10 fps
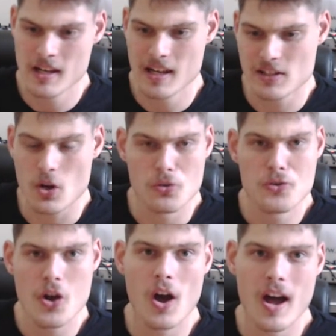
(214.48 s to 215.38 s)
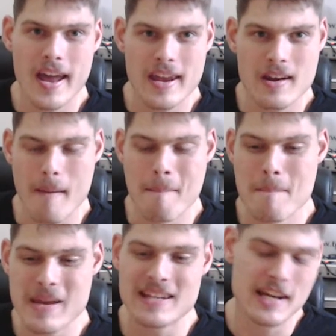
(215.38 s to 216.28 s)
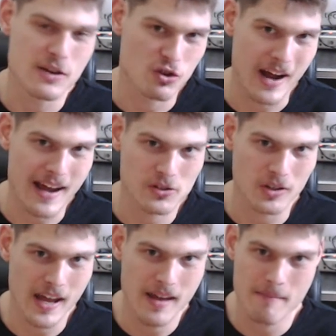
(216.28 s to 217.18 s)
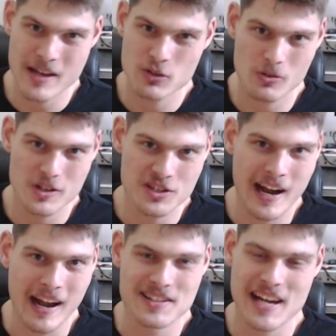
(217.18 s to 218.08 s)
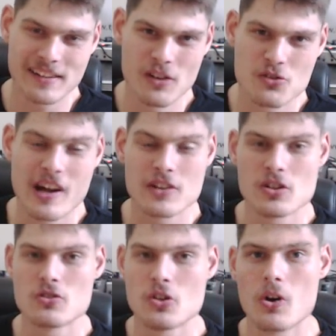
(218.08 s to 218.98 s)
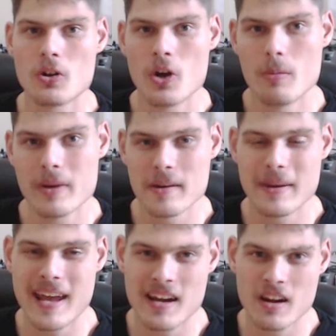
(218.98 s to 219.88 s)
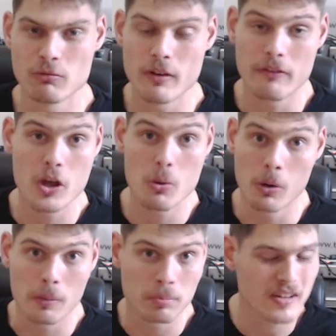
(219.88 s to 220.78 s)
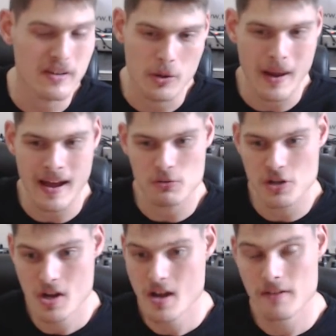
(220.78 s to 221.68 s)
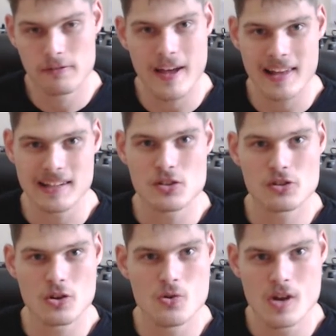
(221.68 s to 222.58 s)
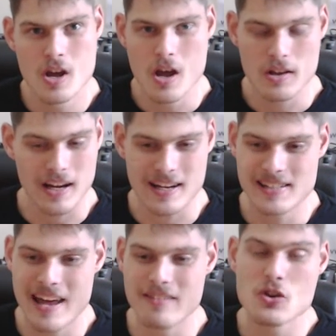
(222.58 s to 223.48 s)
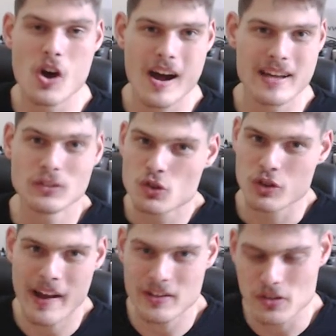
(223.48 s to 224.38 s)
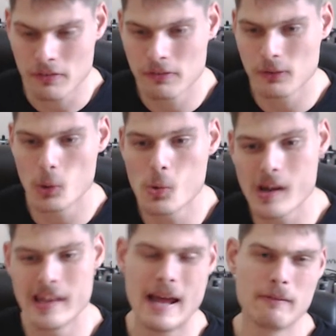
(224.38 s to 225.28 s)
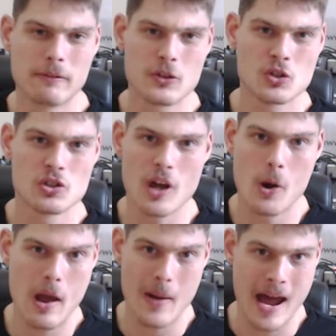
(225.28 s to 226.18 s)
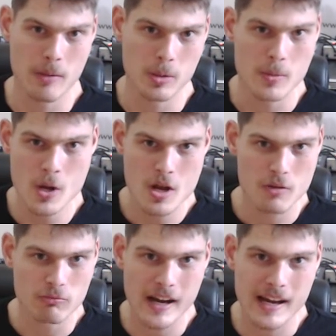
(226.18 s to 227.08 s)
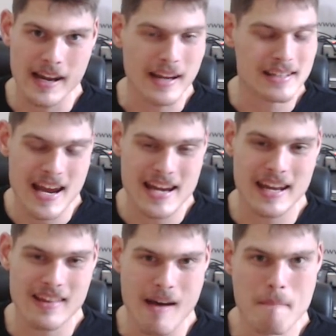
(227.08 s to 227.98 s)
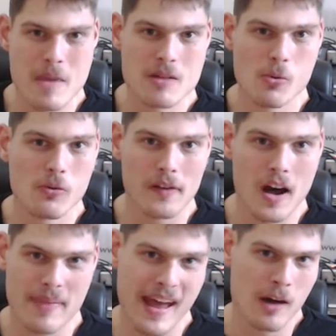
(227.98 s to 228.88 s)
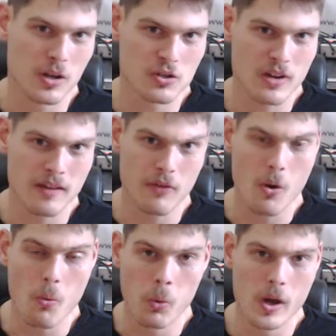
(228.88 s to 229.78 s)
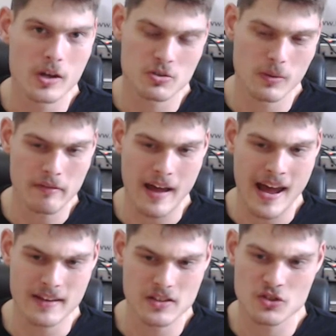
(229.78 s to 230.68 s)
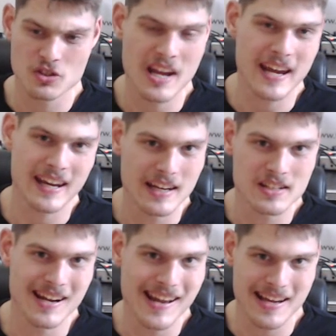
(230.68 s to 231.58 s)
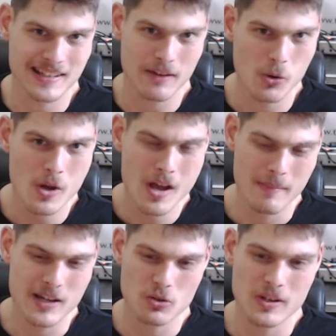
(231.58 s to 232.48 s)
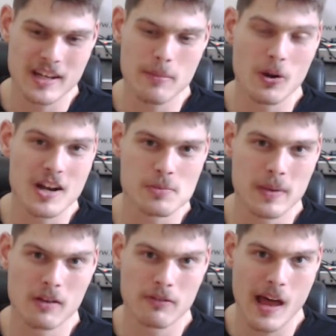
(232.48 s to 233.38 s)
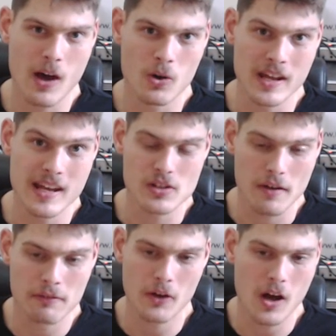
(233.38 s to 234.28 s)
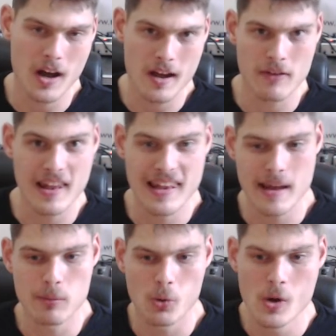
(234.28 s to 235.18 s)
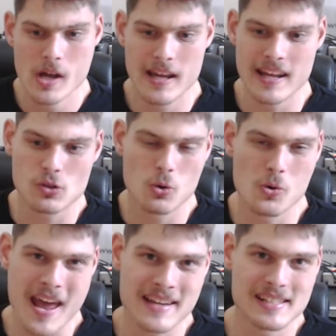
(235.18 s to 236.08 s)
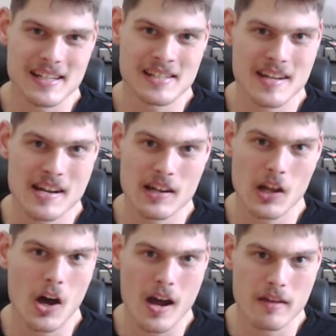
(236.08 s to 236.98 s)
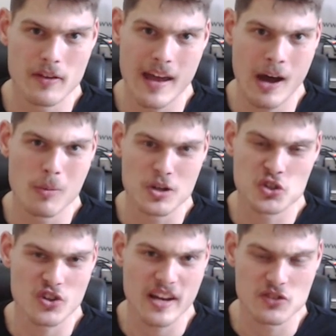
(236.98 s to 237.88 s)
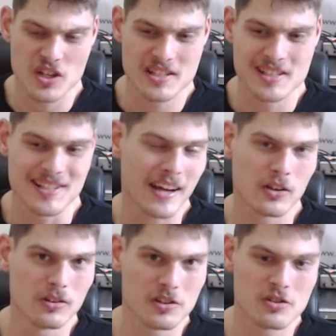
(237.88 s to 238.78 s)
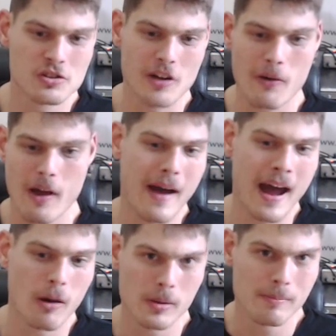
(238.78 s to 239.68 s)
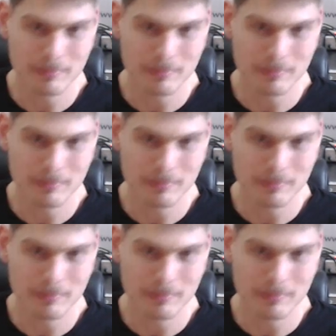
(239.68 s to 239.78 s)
It's got 9 meaty tracks on it. Make sure you check out TechnoStrasse.com. We're going to be getting a review or a preview out fairly soon. Like I said, 9 tracks, a full-length solo album, really taking that minimal vibe that TechnoStrasse works with and just taking it to the next level. Make sure you keep your eyes peeled for that on his 5 label. It's called Existed Live, TechnoStrasse's second solo album.